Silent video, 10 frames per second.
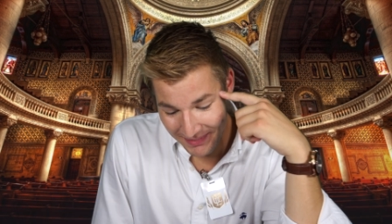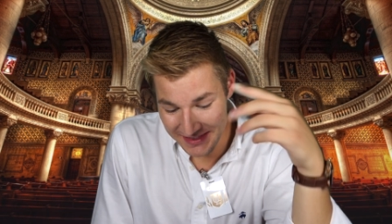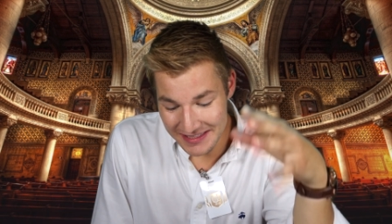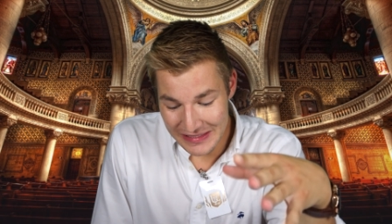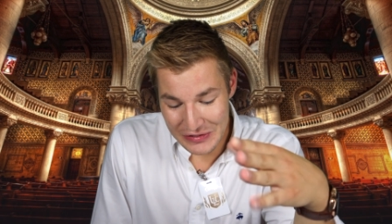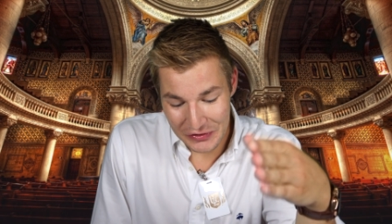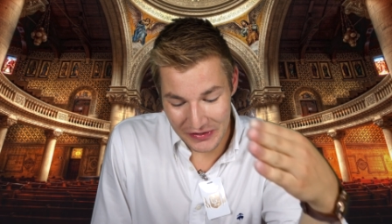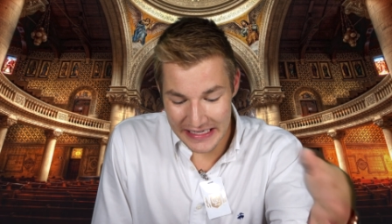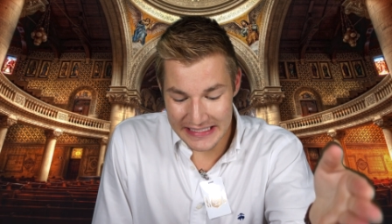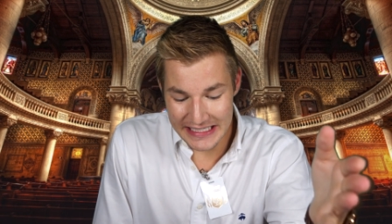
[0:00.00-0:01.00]
But this is
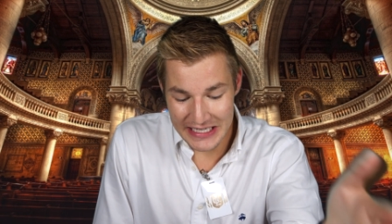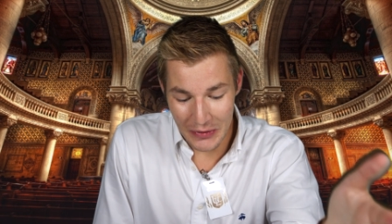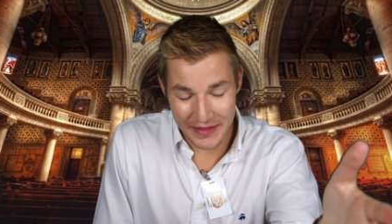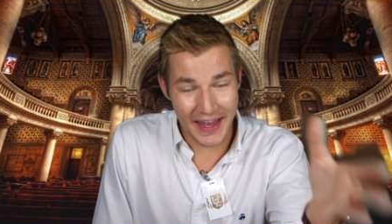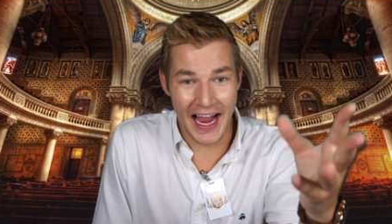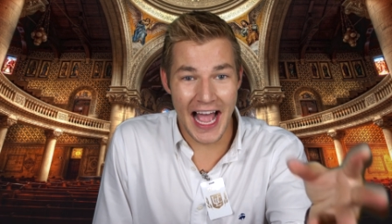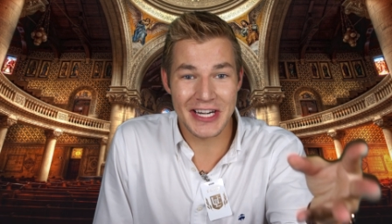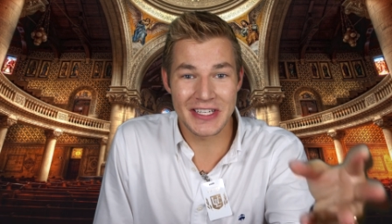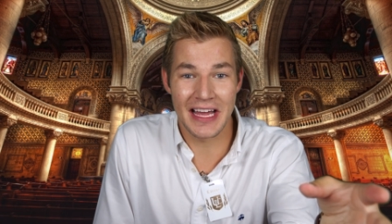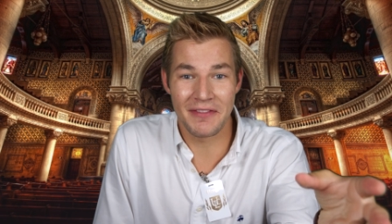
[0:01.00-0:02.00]
crazy knowing that I
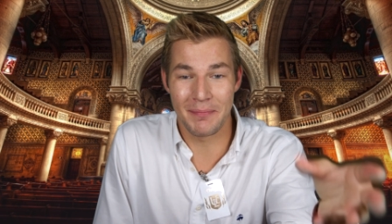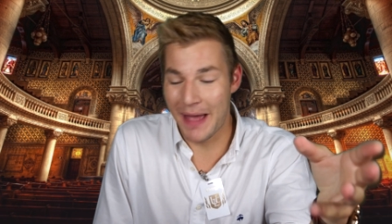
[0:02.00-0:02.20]
actually have the